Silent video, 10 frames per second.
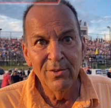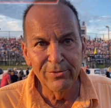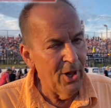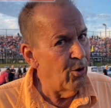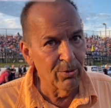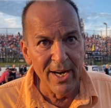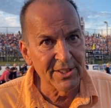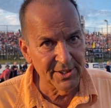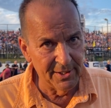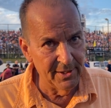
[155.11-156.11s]
Flow
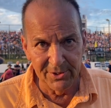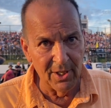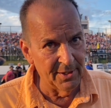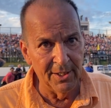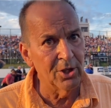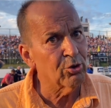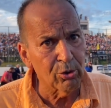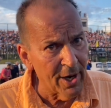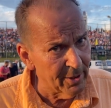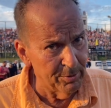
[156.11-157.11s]
Racing has done an
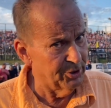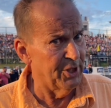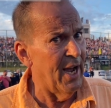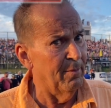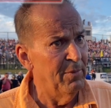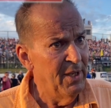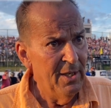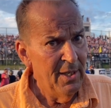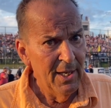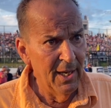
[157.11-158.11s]
incredible job.
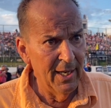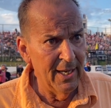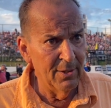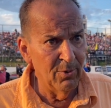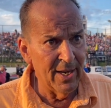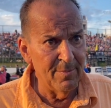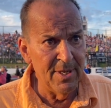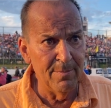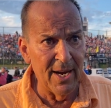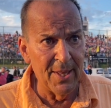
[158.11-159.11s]
And what I
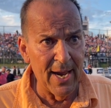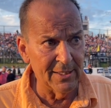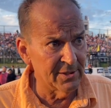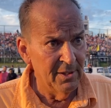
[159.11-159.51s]
mean by that is,